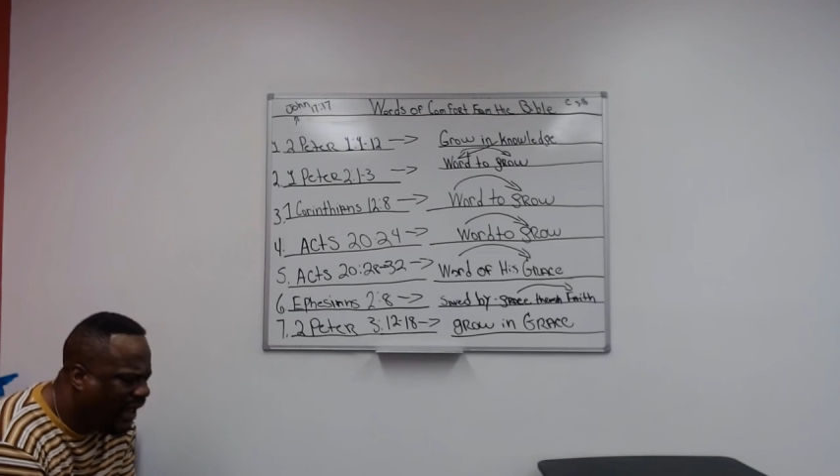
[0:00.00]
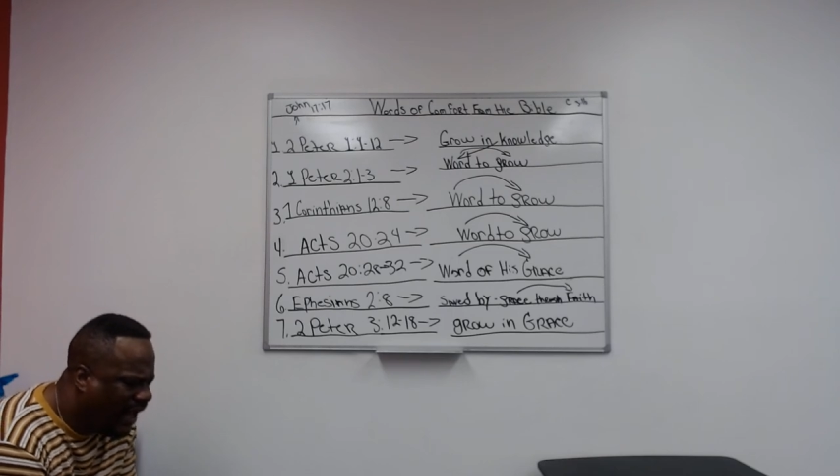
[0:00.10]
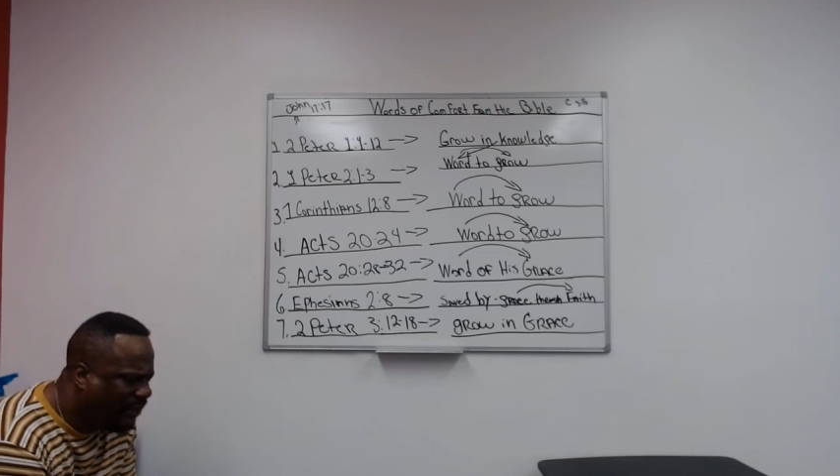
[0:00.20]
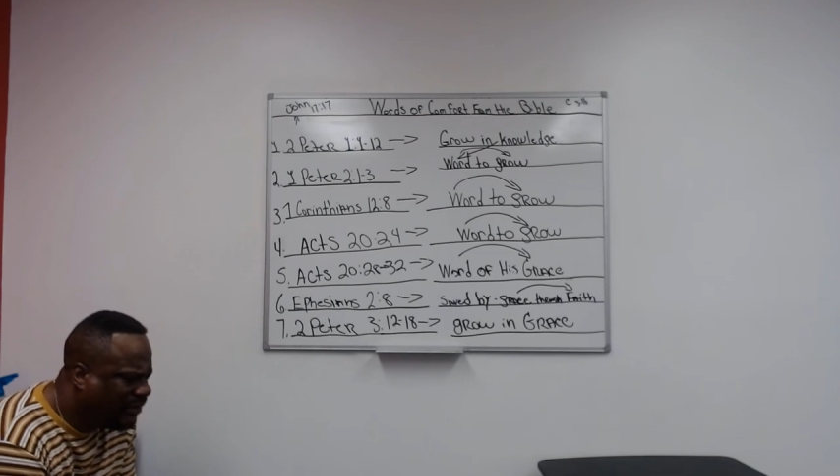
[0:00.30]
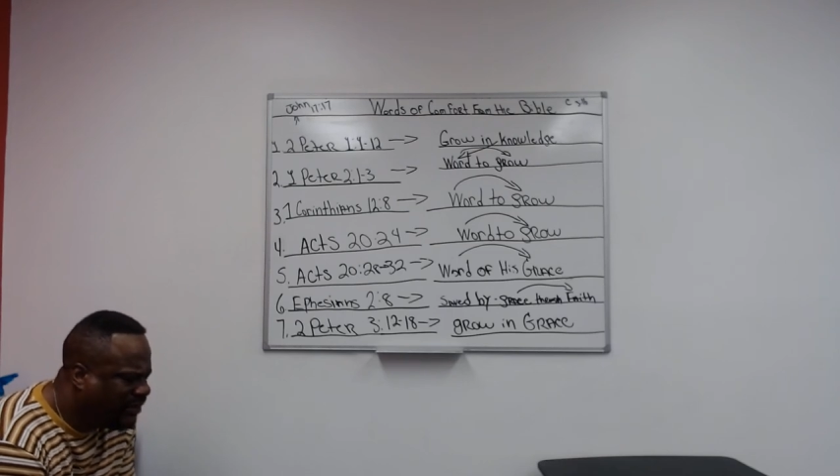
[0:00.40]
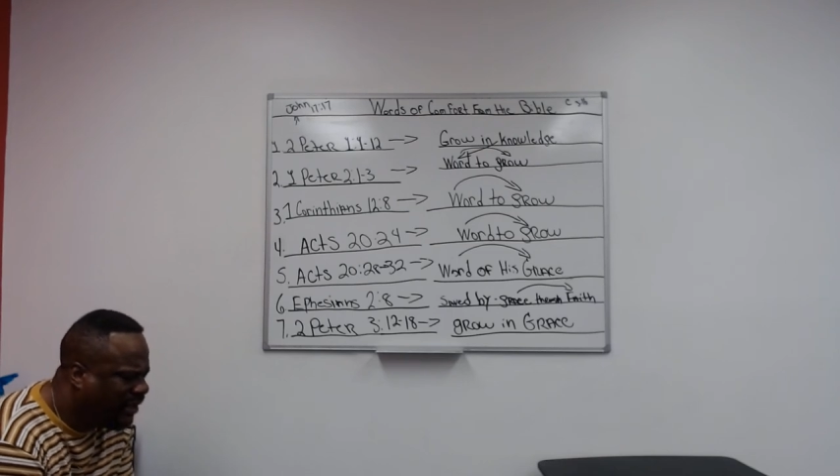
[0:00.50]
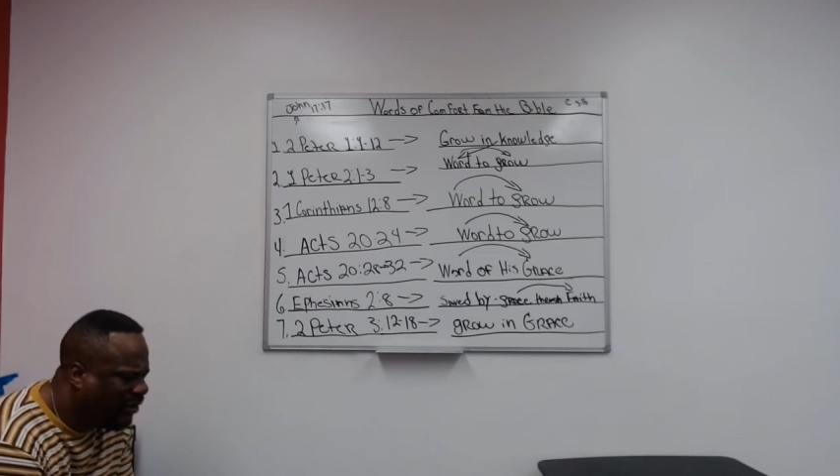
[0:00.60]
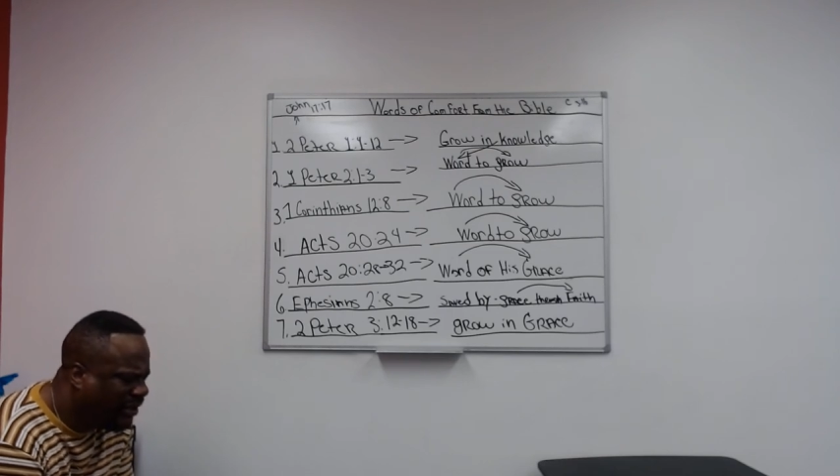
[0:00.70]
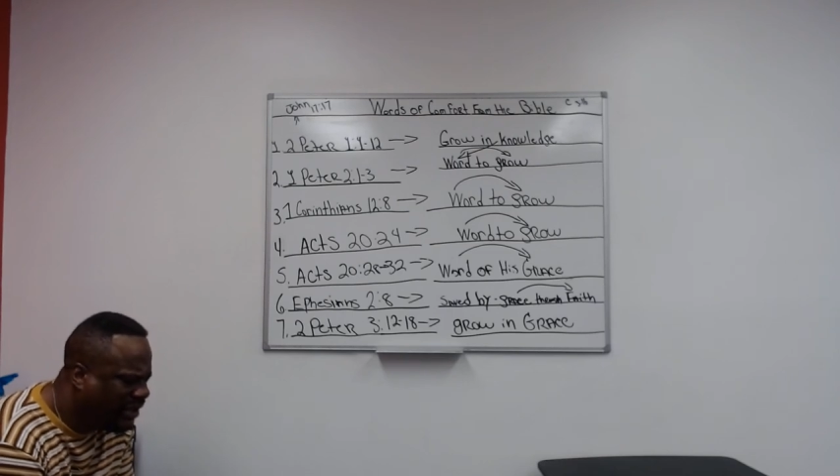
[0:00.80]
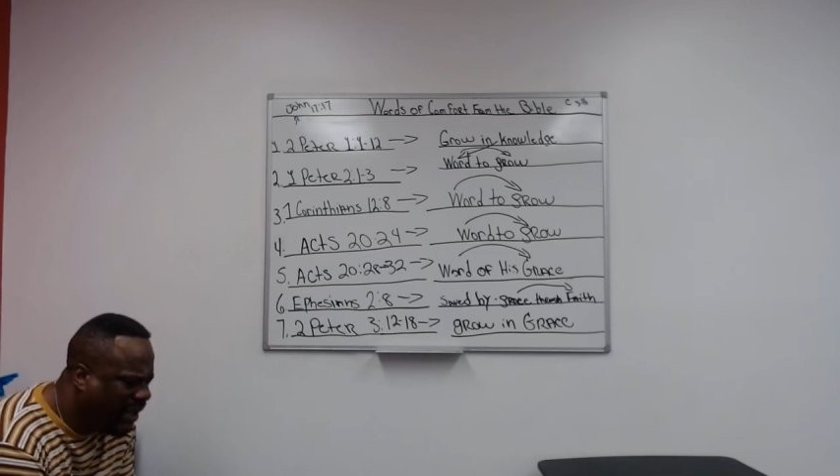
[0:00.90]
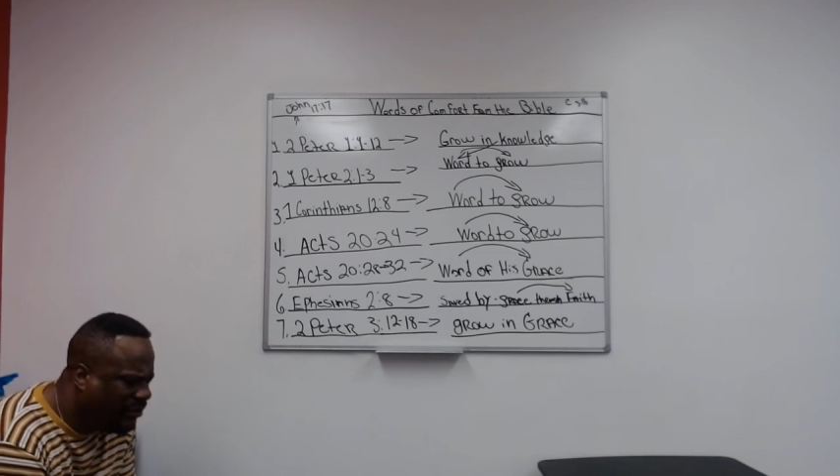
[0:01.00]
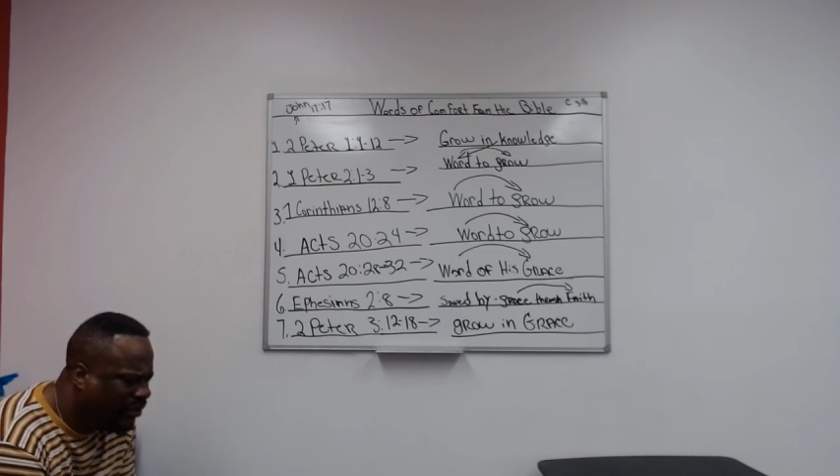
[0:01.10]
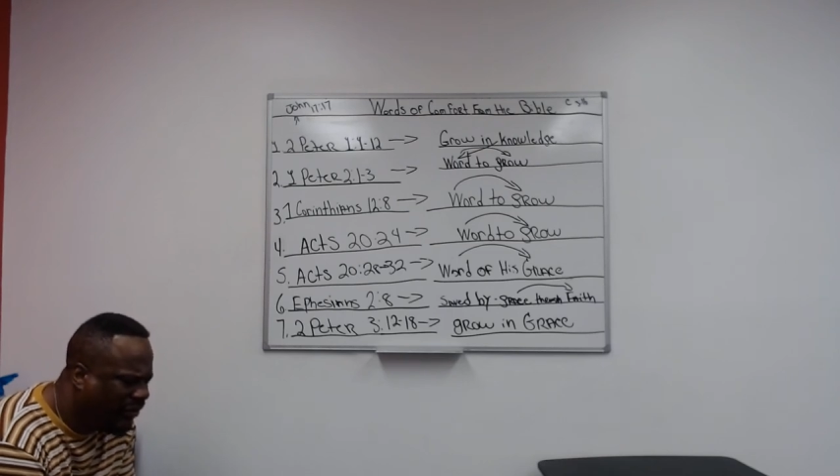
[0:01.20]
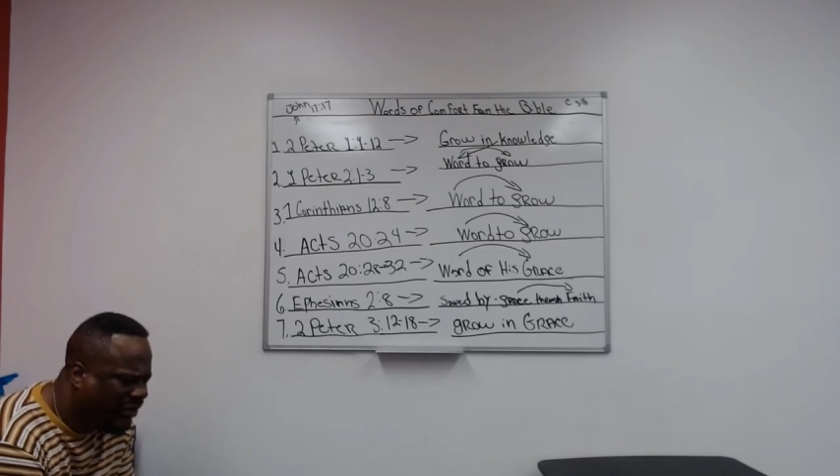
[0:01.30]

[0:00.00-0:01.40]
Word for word: Help us, dear Lord, to keep doing